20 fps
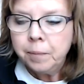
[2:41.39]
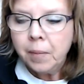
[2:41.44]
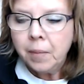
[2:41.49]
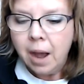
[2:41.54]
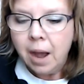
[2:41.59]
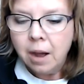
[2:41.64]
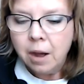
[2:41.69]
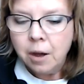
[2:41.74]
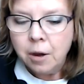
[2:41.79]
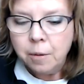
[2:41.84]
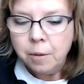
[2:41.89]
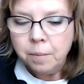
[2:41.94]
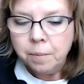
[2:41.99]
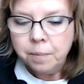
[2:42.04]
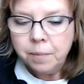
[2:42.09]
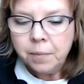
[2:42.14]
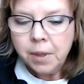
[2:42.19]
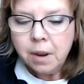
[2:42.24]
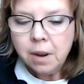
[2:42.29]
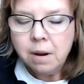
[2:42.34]

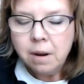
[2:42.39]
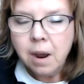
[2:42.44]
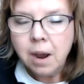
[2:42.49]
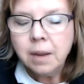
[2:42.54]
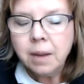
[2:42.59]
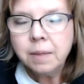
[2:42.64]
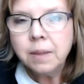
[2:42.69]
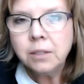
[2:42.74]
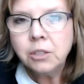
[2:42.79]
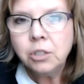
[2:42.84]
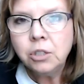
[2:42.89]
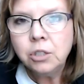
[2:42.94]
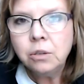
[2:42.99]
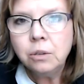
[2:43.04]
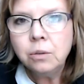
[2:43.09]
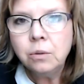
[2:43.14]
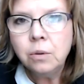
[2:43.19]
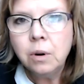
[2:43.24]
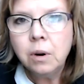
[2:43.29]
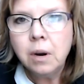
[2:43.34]
Not that
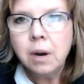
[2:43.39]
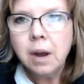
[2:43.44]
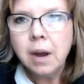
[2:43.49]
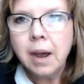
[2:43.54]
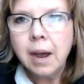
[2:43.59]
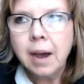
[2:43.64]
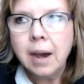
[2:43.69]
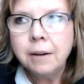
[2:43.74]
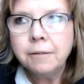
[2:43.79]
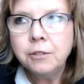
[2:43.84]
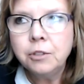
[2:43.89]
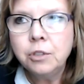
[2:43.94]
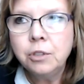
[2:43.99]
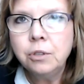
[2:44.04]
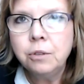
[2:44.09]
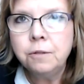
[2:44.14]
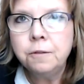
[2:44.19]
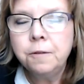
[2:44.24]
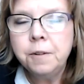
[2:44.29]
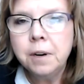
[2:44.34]
you have to
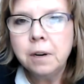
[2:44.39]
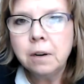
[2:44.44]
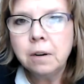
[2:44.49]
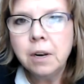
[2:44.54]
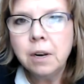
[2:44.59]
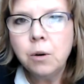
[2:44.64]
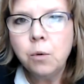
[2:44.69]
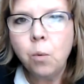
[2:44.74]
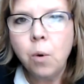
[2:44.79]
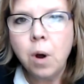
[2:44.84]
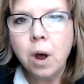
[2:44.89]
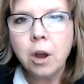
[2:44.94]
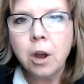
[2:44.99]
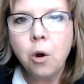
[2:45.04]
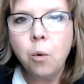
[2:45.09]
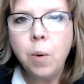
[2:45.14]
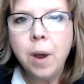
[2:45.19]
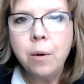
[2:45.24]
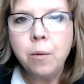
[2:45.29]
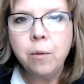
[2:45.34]
fear it, walk
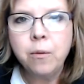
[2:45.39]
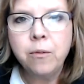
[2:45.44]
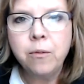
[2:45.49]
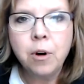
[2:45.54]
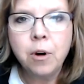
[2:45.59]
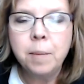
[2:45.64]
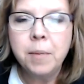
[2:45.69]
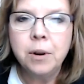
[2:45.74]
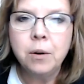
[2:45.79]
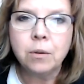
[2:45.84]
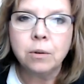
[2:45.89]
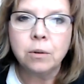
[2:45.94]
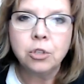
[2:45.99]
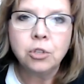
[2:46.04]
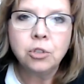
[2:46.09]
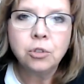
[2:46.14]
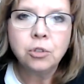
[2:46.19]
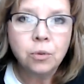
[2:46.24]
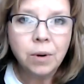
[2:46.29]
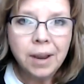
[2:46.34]
away from it, or
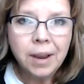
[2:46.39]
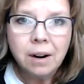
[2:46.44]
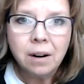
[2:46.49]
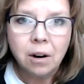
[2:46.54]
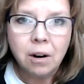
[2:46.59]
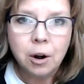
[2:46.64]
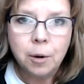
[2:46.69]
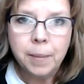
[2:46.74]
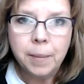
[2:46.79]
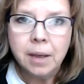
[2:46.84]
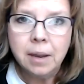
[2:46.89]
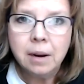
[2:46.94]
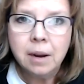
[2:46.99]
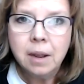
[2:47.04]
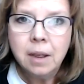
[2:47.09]
straight arm it,